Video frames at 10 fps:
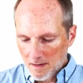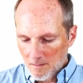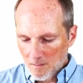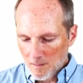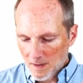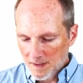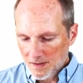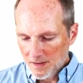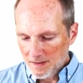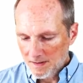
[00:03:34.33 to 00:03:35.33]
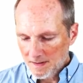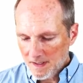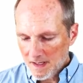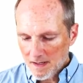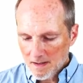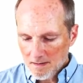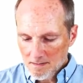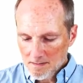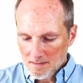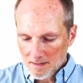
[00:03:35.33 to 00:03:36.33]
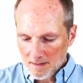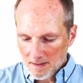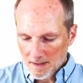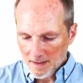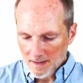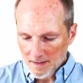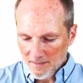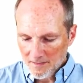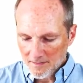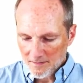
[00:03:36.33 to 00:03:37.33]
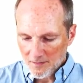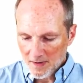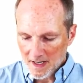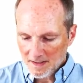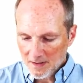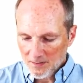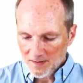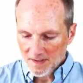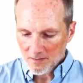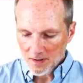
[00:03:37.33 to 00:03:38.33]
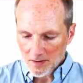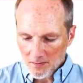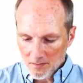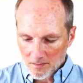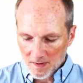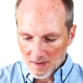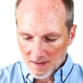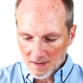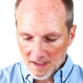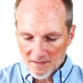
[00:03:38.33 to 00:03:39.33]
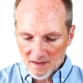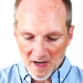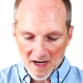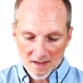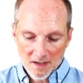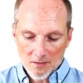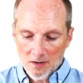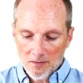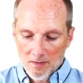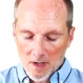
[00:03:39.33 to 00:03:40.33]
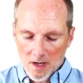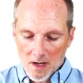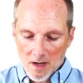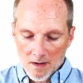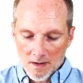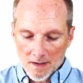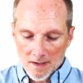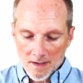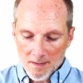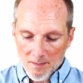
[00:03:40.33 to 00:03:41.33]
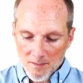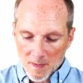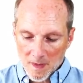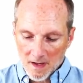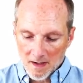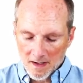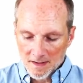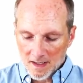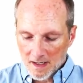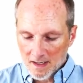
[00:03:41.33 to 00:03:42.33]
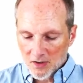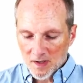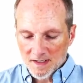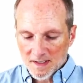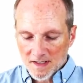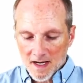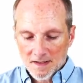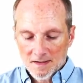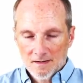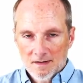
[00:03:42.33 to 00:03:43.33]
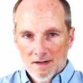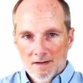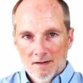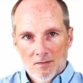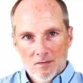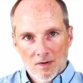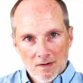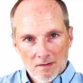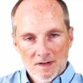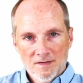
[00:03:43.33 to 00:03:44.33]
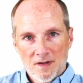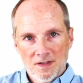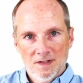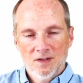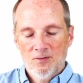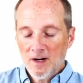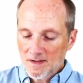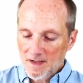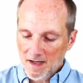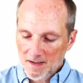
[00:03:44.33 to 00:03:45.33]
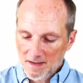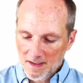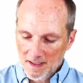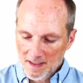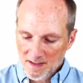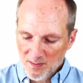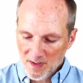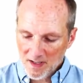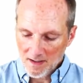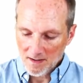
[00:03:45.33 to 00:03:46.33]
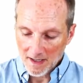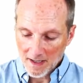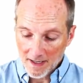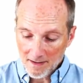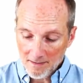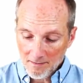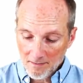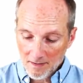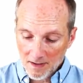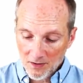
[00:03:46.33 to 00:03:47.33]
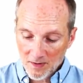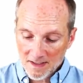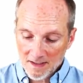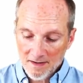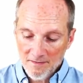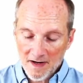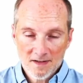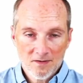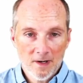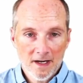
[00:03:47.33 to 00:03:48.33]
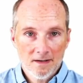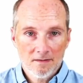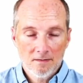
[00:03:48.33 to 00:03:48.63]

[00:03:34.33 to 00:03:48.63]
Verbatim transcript: well, as you can see, uh, for x equals 0, it's going to give us back a 0. Um, as I increase x, this function squares x, and it gets big at an increasingly fast rate.